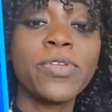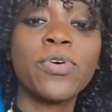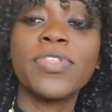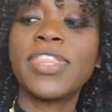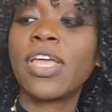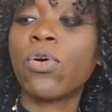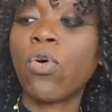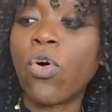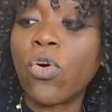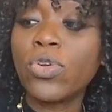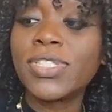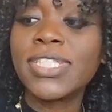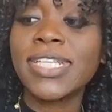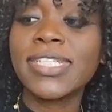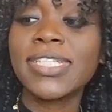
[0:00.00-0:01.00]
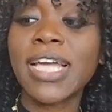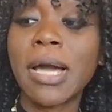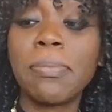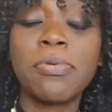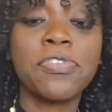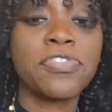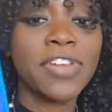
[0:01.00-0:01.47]
You know, they hold that
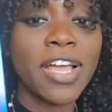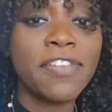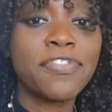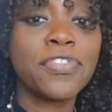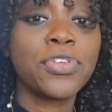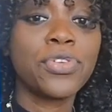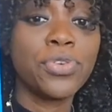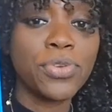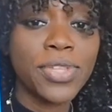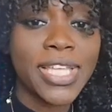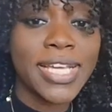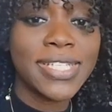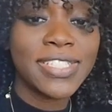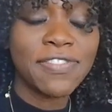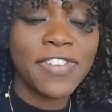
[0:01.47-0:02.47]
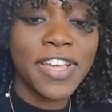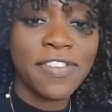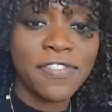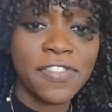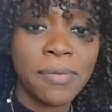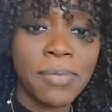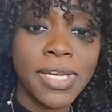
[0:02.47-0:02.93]
cup of love for you, their
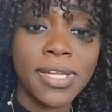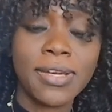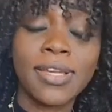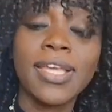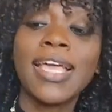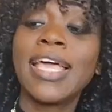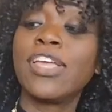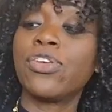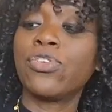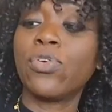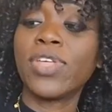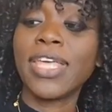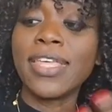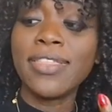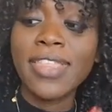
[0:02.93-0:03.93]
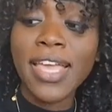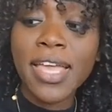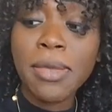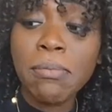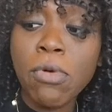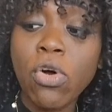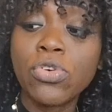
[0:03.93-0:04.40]
divine feminine. You know, in
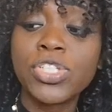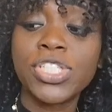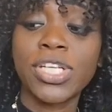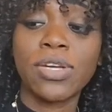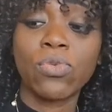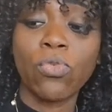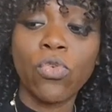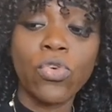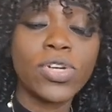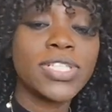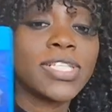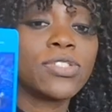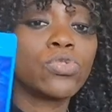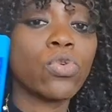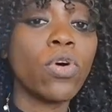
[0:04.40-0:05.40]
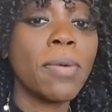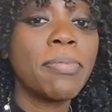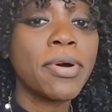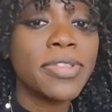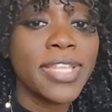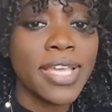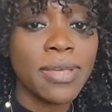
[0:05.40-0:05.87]
their emotion, water is all
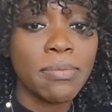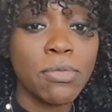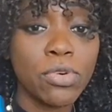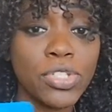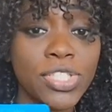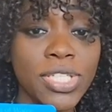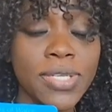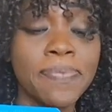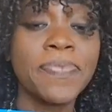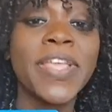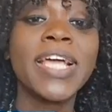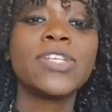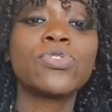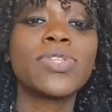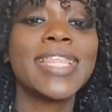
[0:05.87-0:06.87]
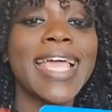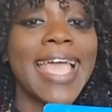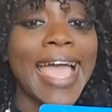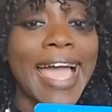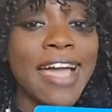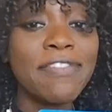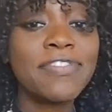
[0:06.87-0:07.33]
about the emotion. So
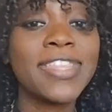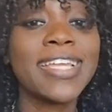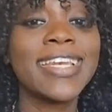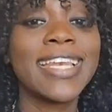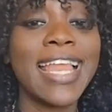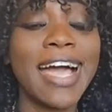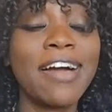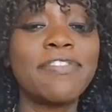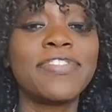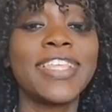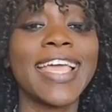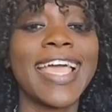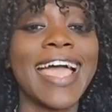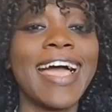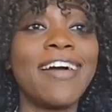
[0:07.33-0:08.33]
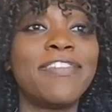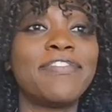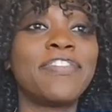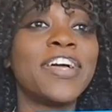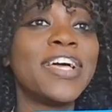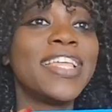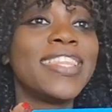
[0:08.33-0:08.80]
they have that love. They
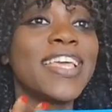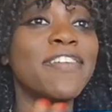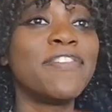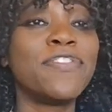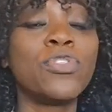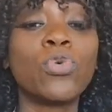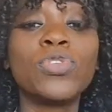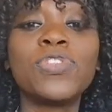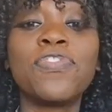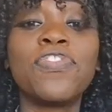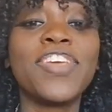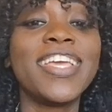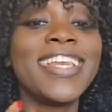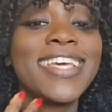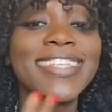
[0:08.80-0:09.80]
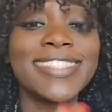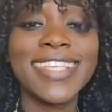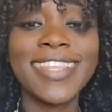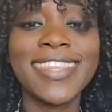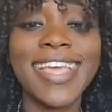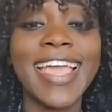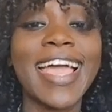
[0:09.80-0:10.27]
have, they have those feelings
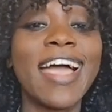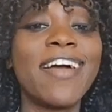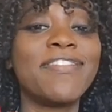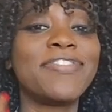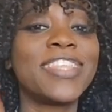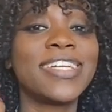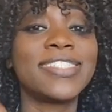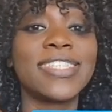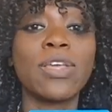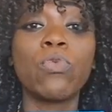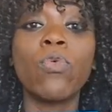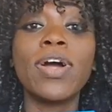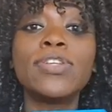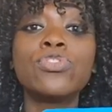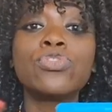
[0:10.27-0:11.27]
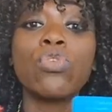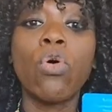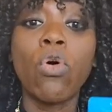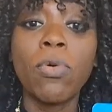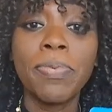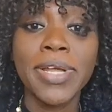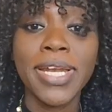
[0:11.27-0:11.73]
that they have that they want to
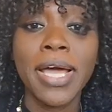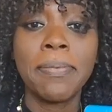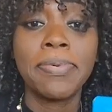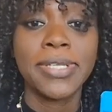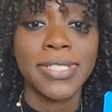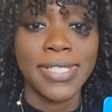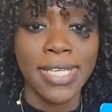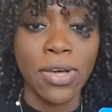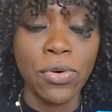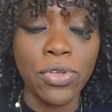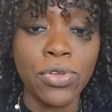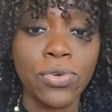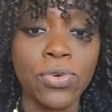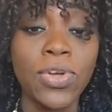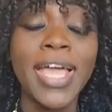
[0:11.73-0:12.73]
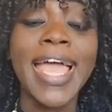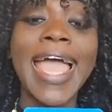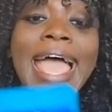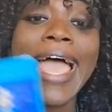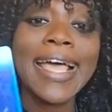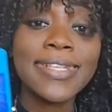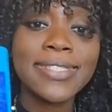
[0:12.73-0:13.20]
open up and tell you
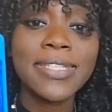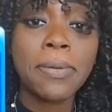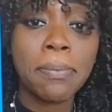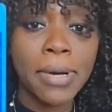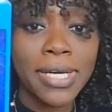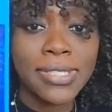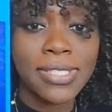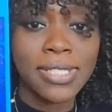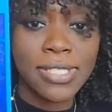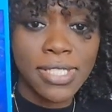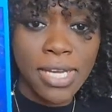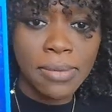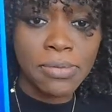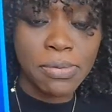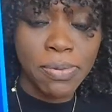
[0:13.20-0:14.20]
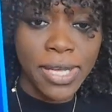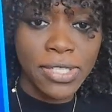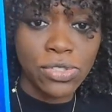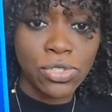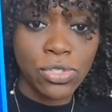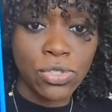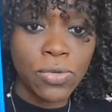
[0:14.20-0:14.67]
as the past that comes
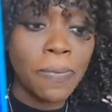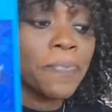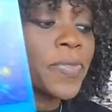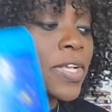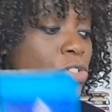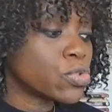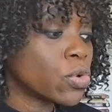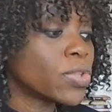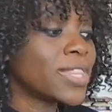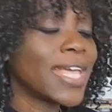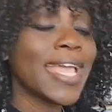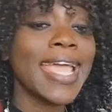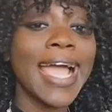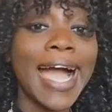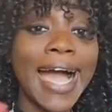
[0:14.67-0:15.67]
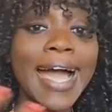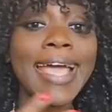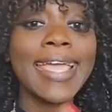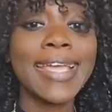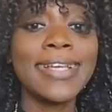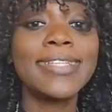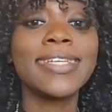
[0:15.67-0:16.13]
back to you. So they
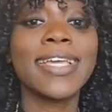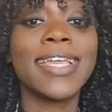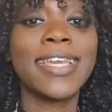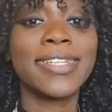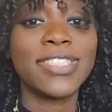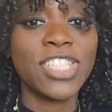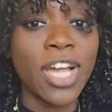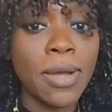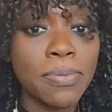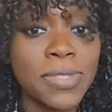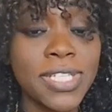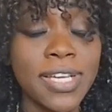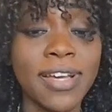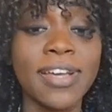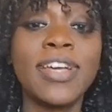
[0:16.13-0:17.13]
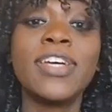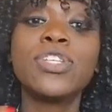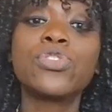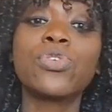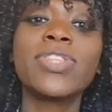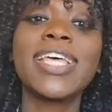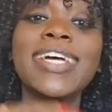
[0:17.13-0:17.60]
are ending in a chapter
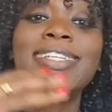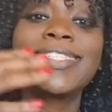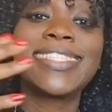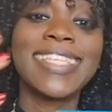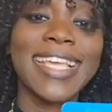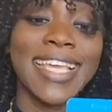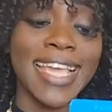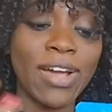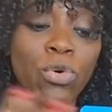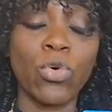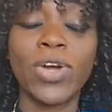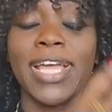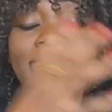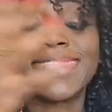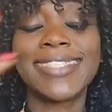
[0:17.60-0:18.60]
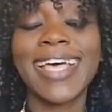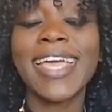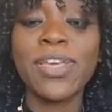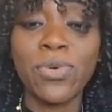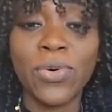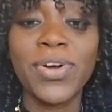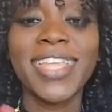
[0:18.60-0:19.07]
so that they, or a
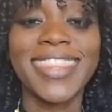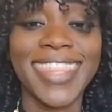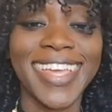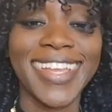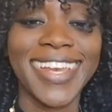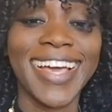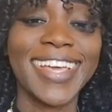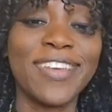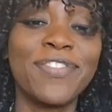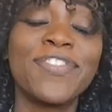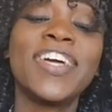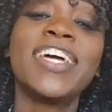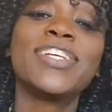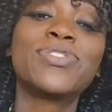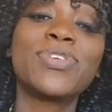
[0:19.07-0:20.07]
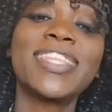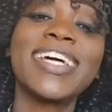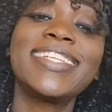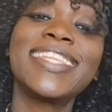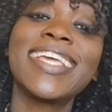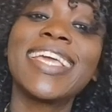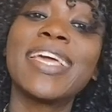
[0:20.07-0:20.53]
cycle in their life, so
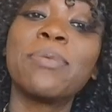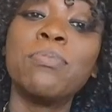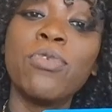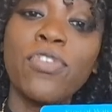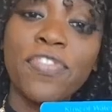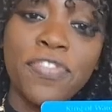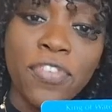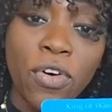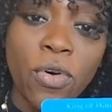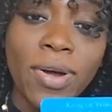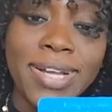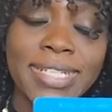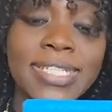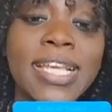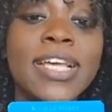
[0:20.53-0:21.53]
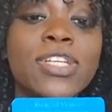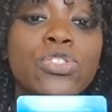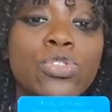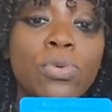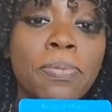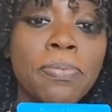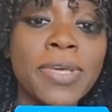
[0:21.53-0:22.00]
that they can move forward
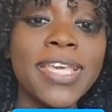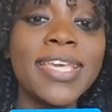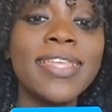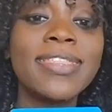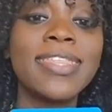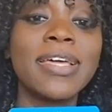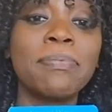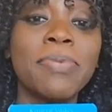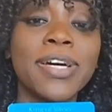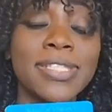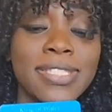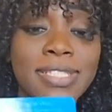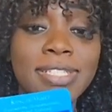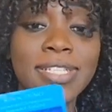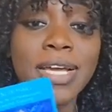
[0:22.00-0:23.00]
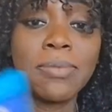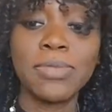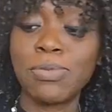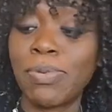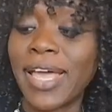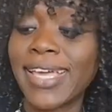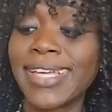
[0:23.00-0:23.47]
to be that past that
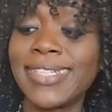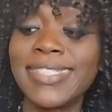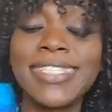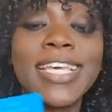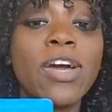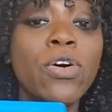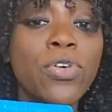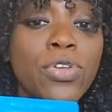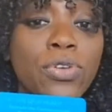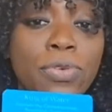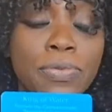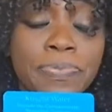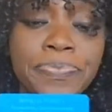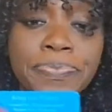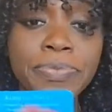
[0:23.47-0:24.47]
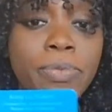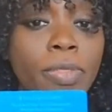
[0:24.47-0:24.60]
comes back and tell you